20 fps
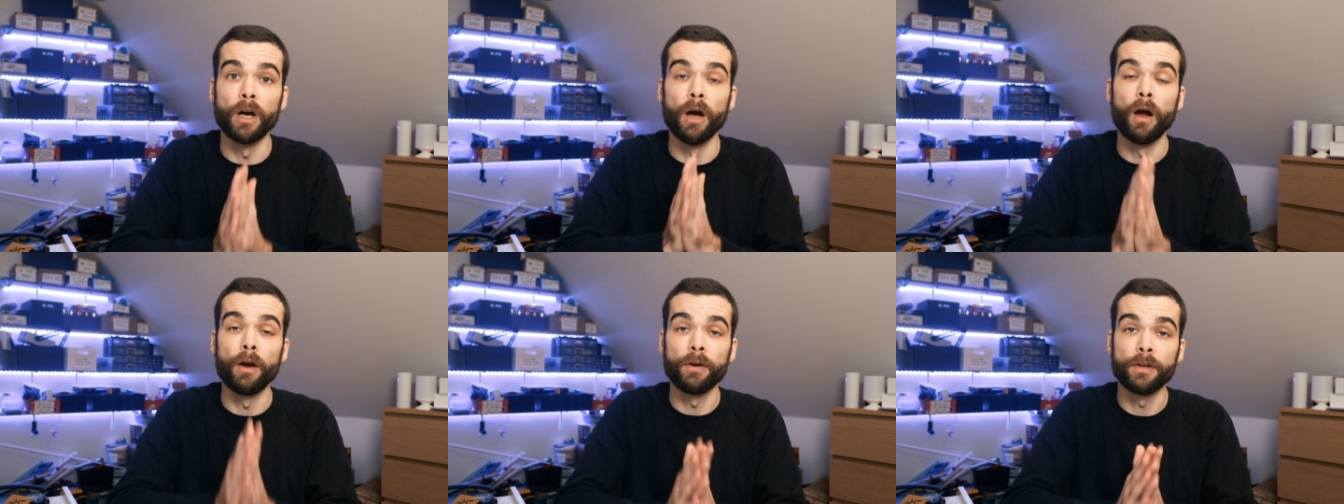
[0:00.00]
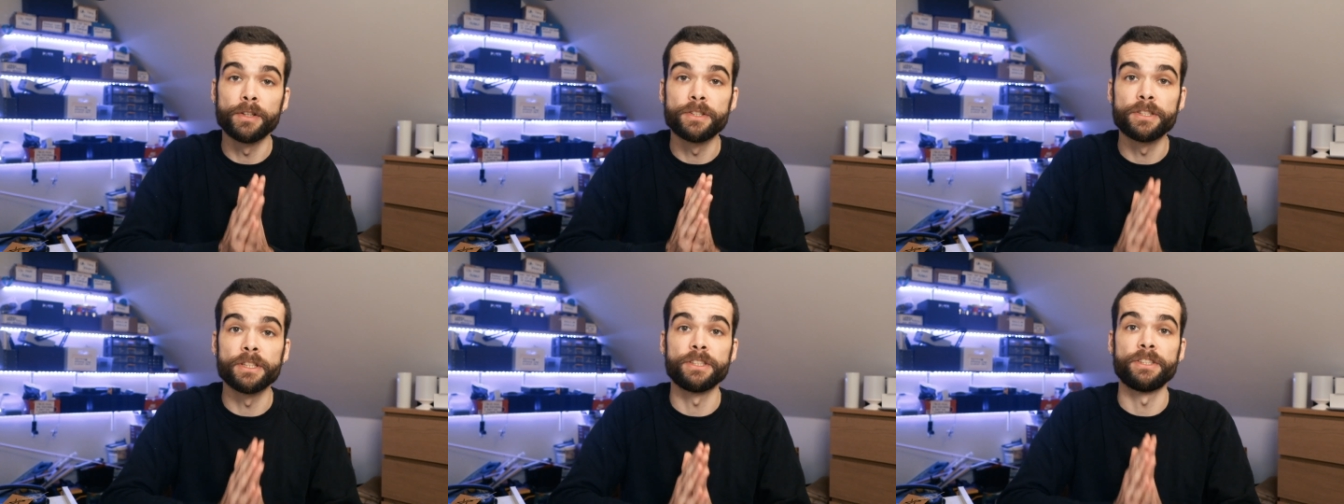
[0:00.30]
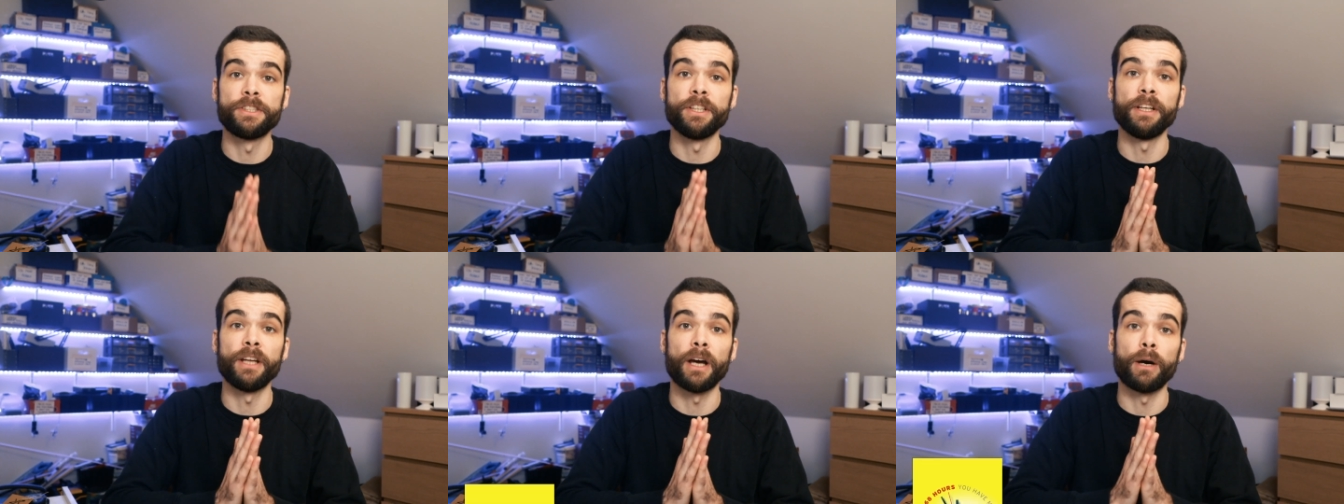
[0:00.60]

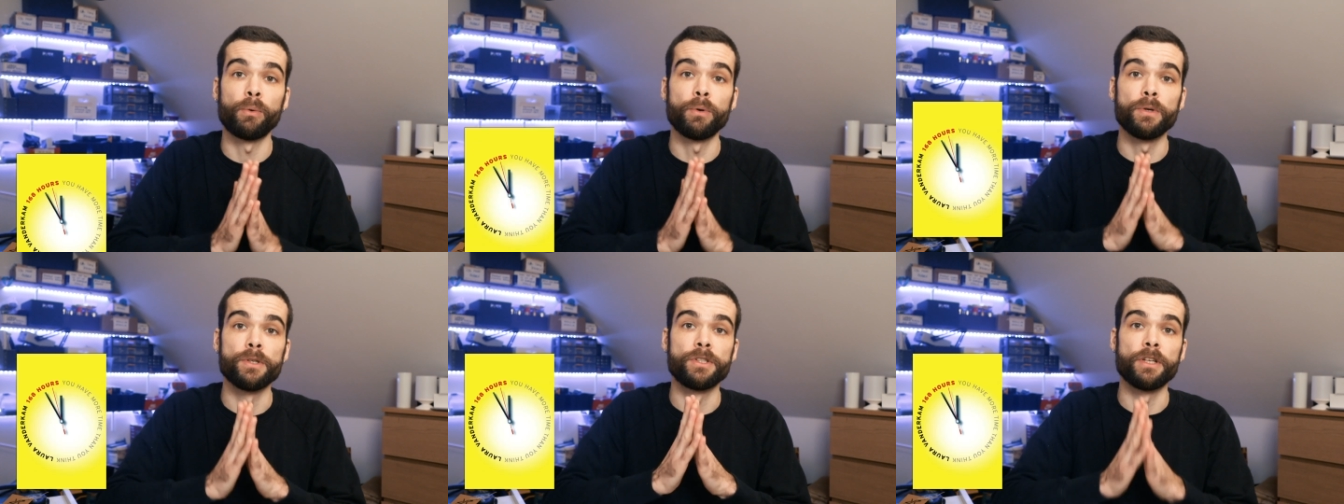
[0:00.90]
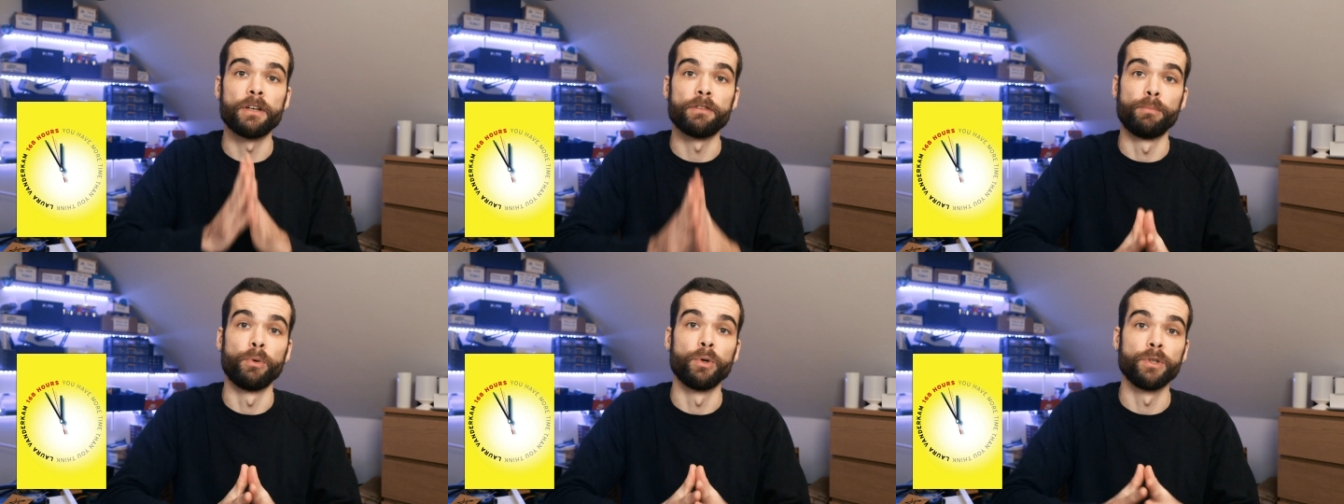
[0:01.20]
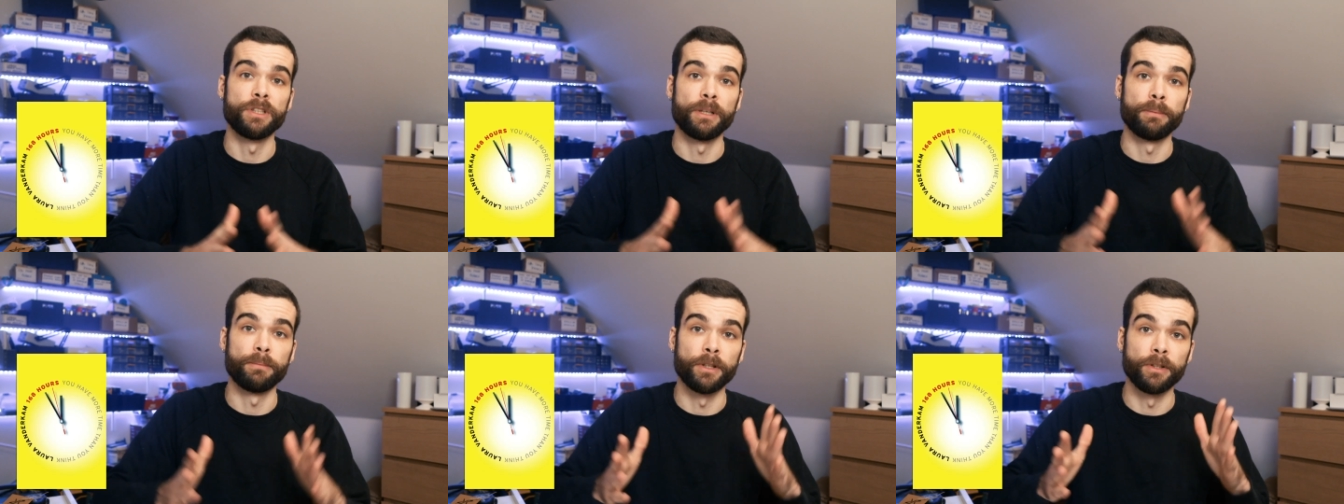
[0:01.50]
168 Hours You Have More
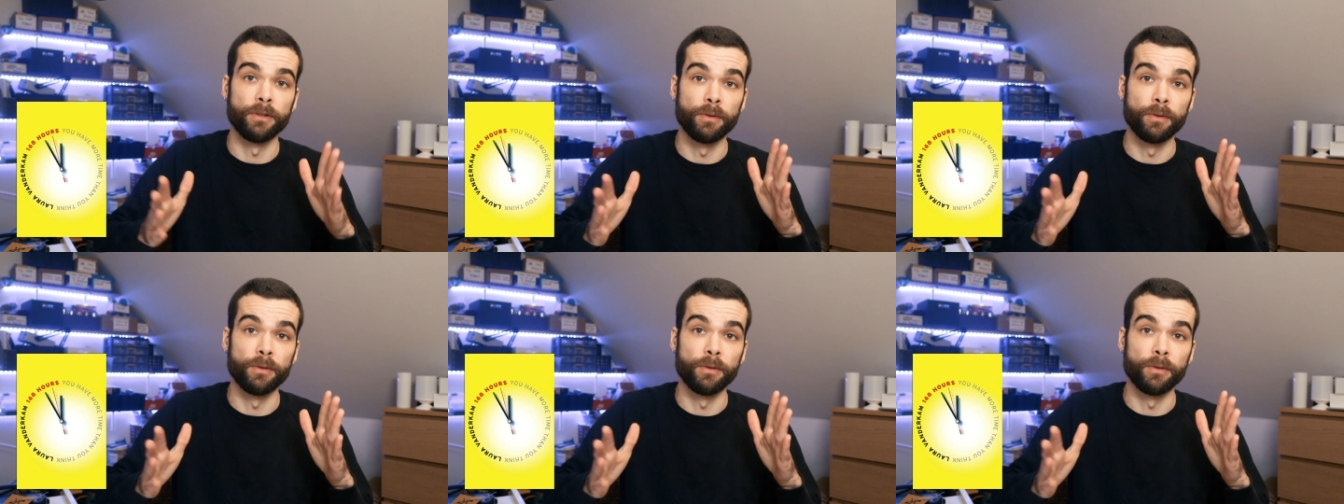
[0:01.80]
Time Than